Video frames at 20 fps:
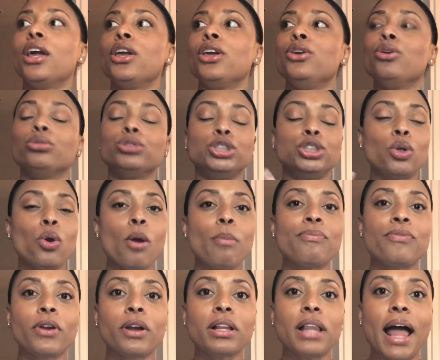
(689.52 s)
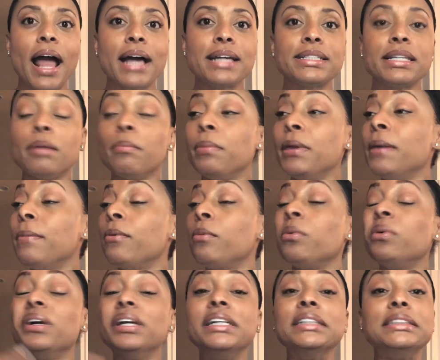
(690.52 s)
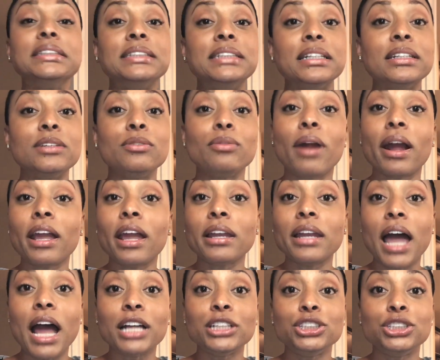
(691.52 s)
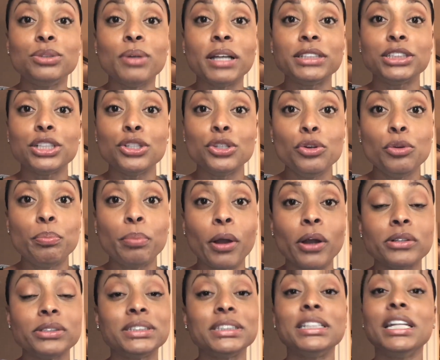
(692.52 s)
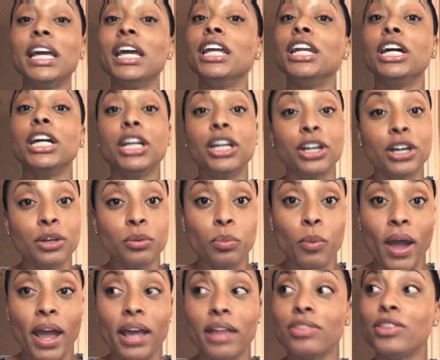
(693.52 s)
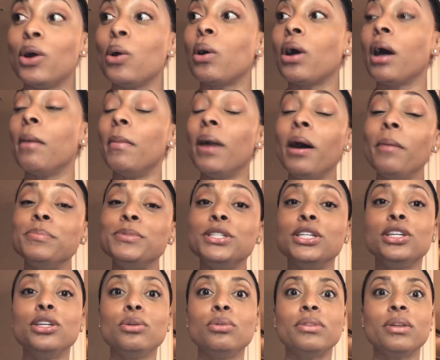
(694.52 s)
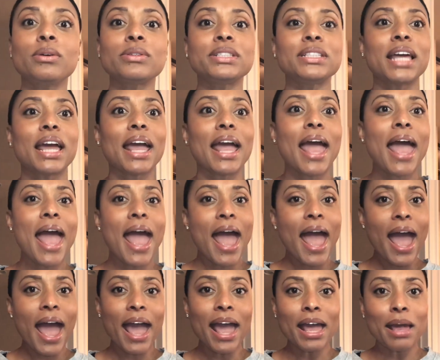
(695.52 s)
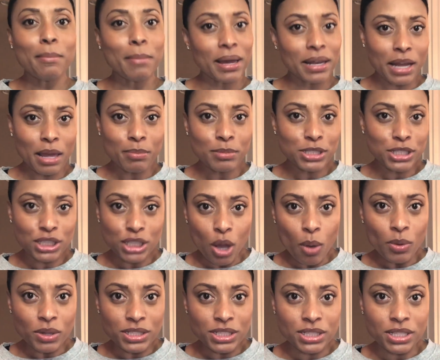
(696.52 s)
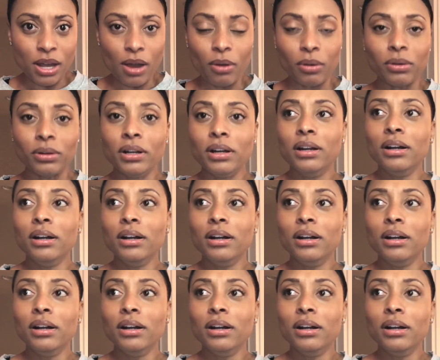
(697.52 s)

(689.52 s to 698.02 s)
You'll show up for class and people will instantly recognize you as a new person in a good way. They'll come up to you, they'll say, hey, my name is so-and-so.